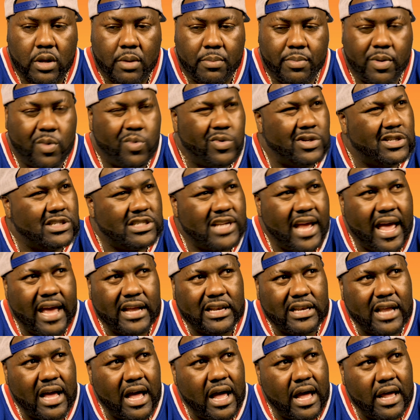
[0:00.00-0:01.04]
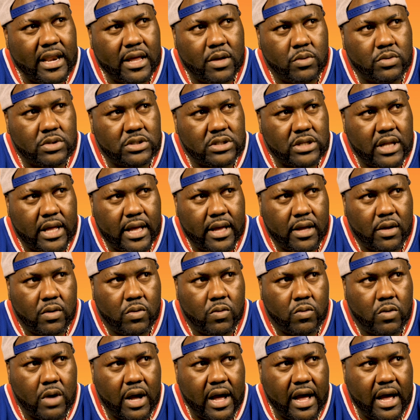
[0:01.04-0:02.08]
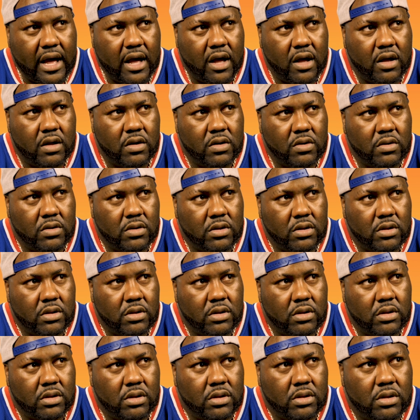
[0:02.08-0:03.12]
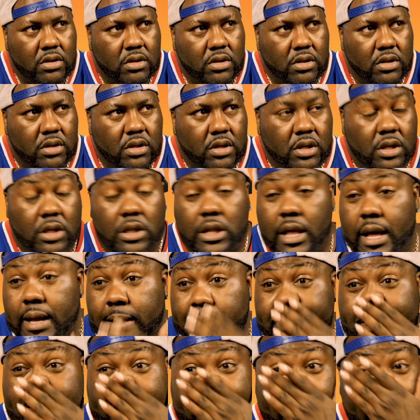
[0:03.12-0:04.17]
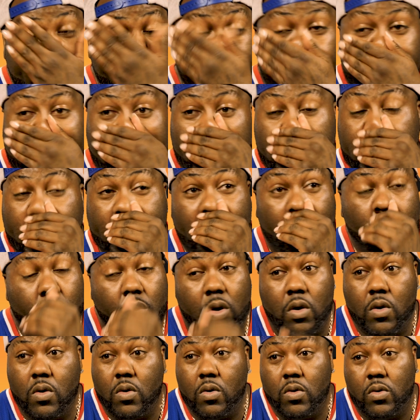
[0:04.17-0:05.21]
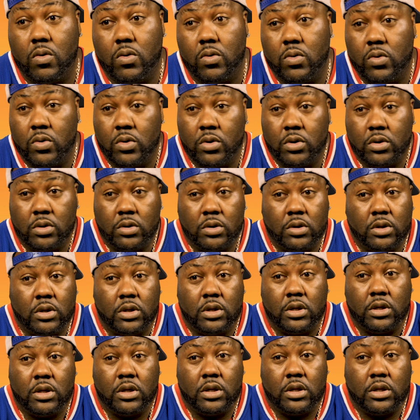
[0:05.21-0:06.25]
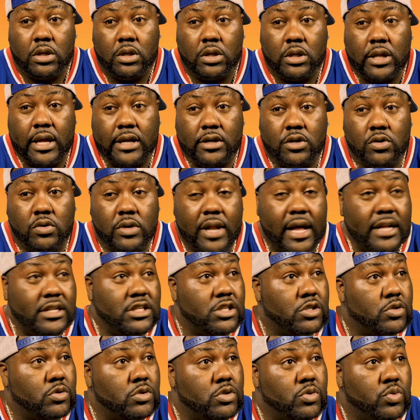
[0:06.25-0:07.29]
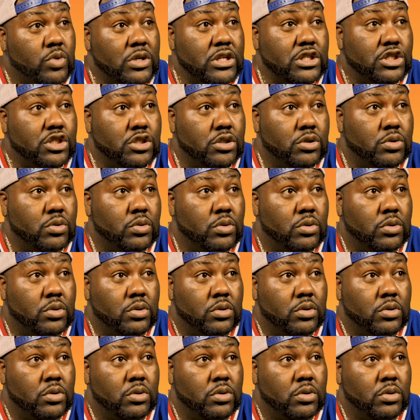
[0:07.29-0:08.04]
But when Jack died, it was like, wow. Like, damn, like, whoa. Like, dude, I just was with you.